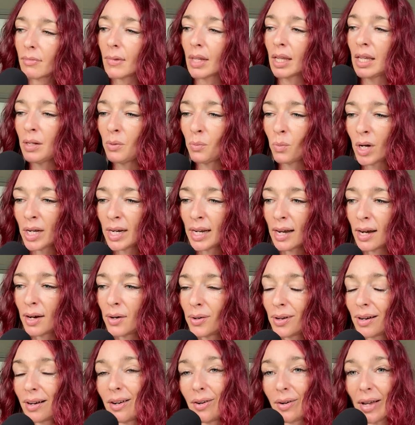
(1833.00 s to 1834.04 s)
in one
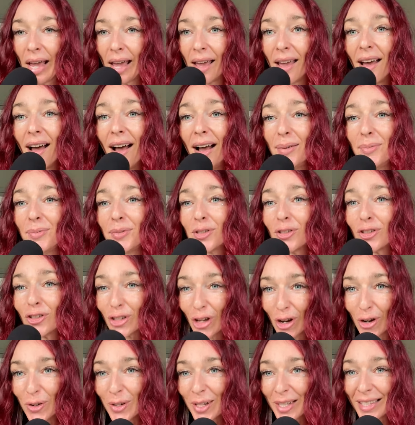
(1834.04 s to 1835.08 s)
hour, okay, I'm
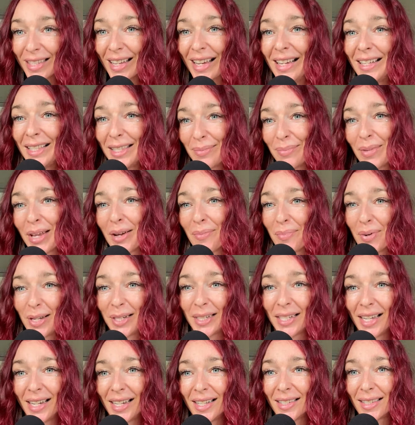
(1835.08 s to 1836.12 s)
so excited to make a
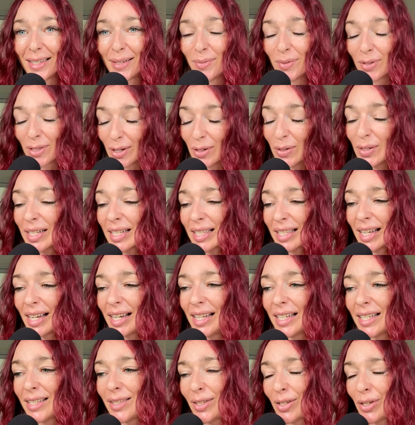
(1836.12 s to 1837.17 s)
podcast. I'm so
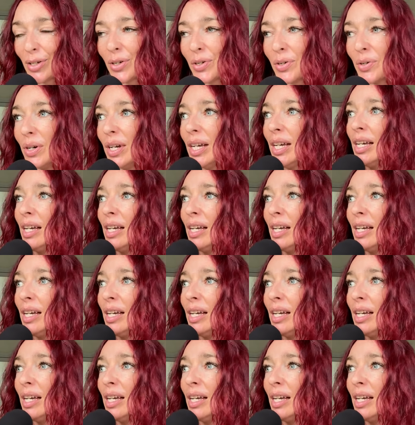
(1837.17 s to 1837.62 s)
excited to